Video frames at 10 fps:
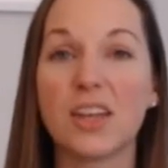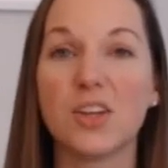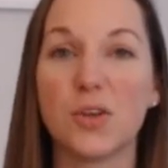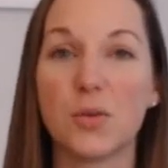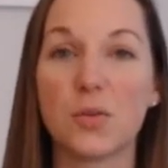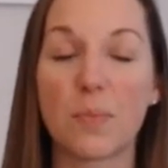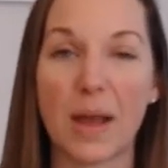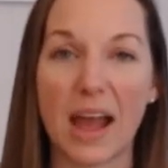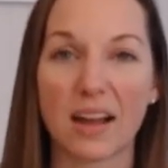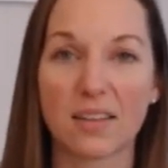use
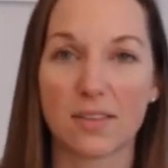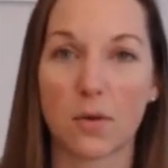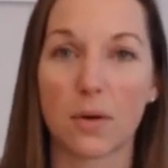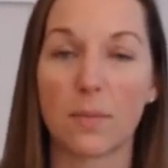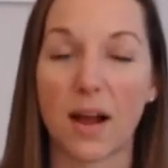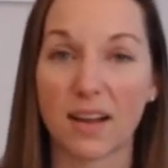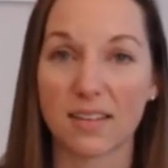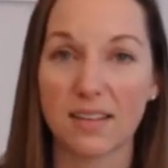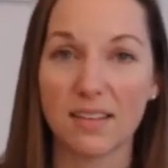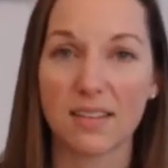bags or
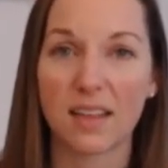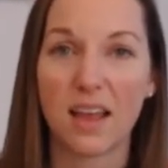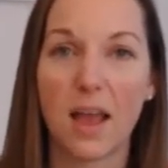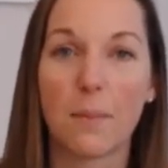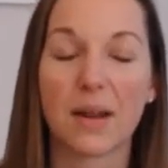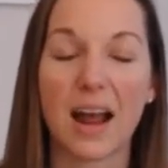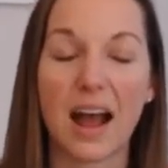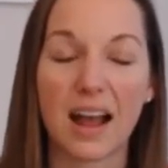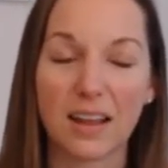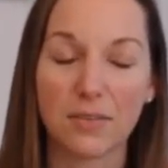boxes, but
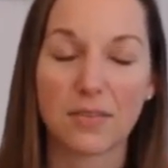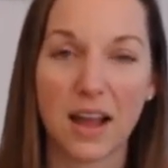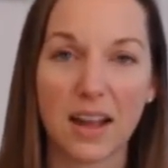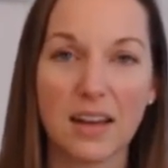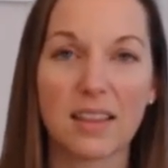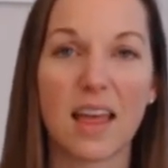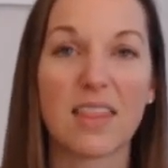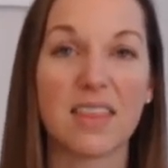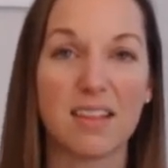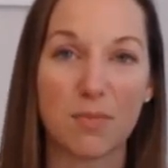I find
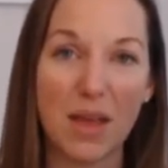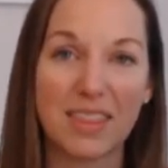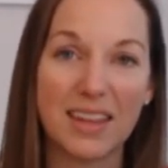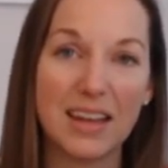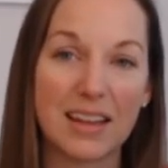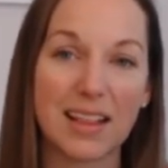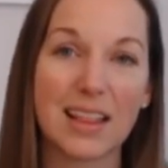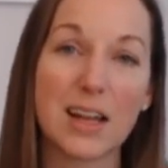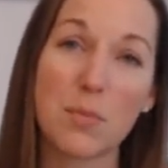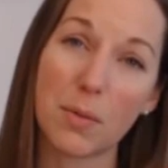that this method is a
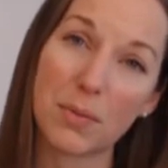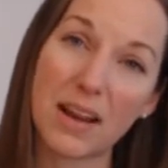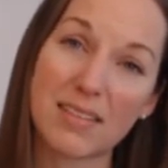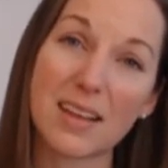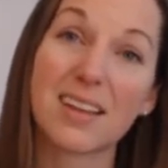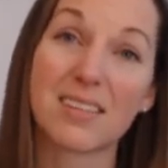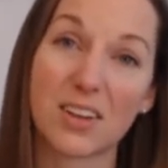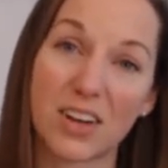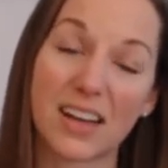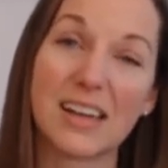little more pressing because
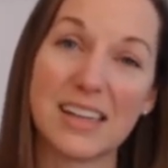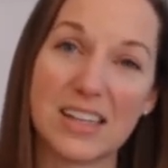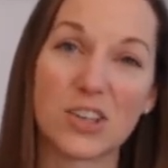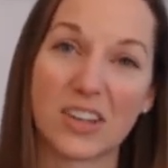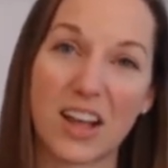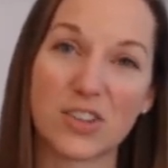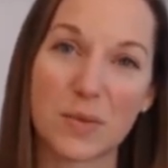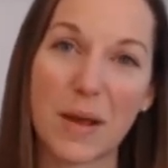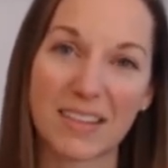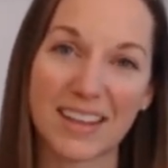you're going to need your laundry
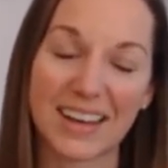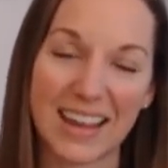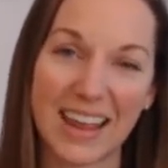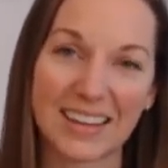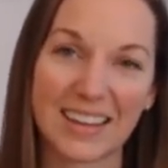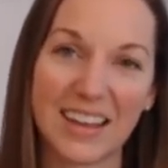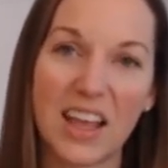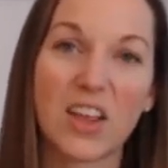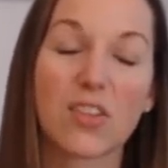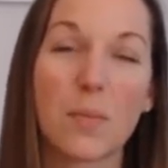basket again.
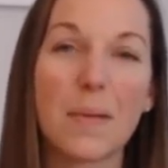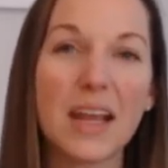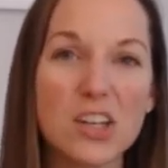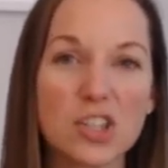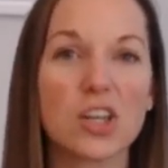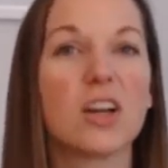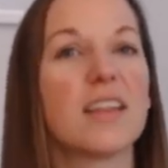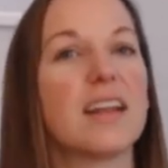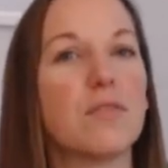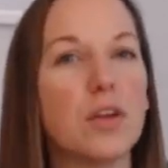So make sure
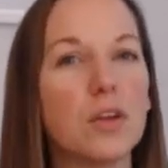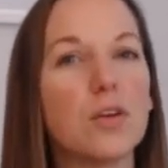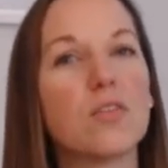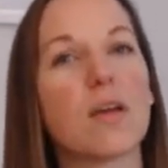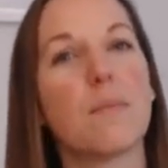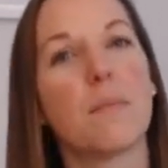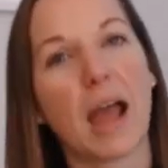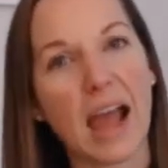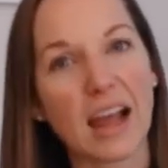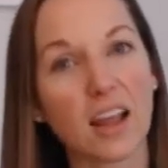that if you use a
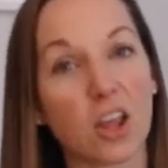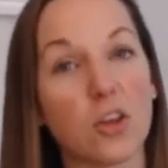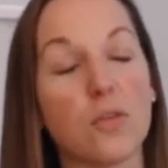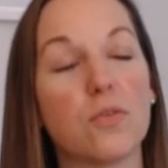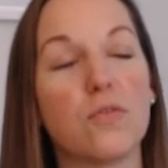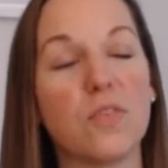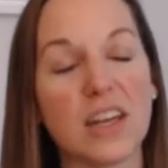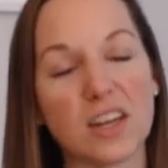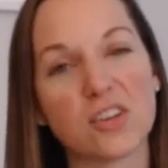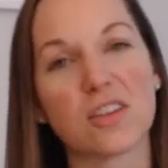bag, you
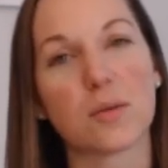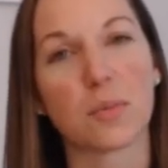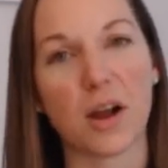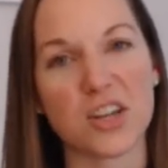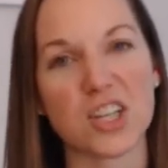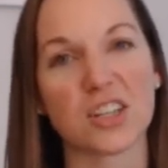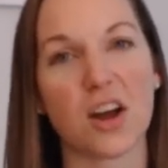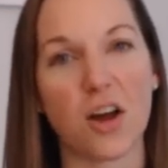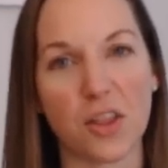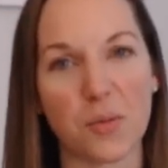finish the project
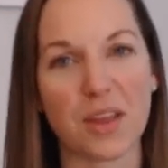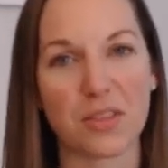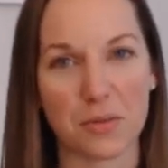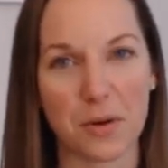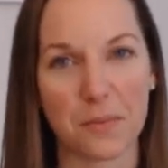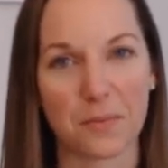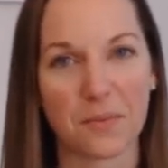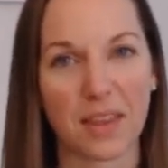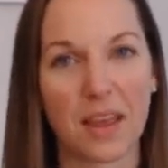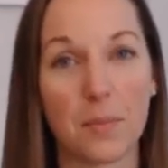all the way through
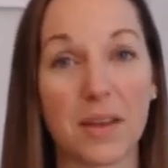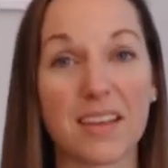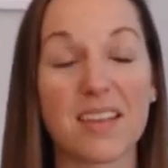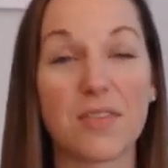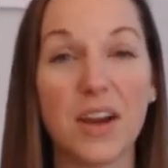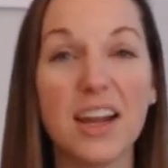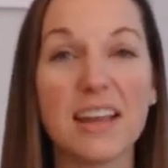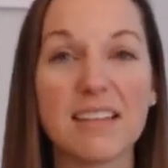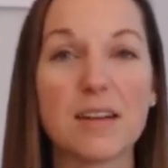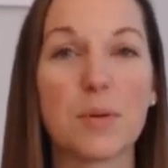because it's very
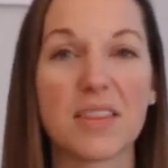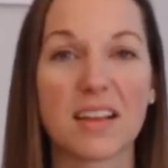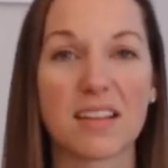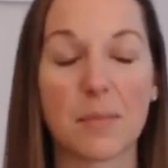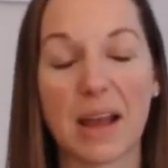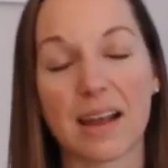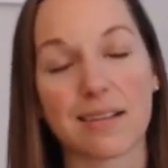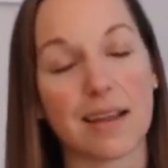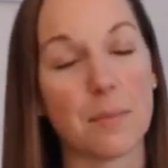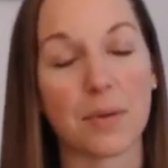easy to put things in a bag
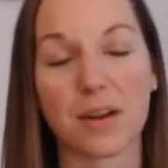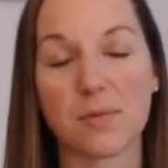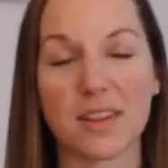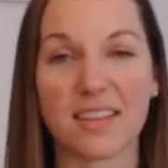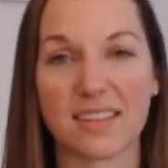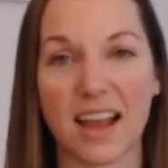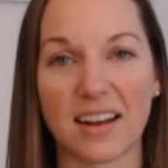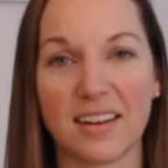and put them to the side.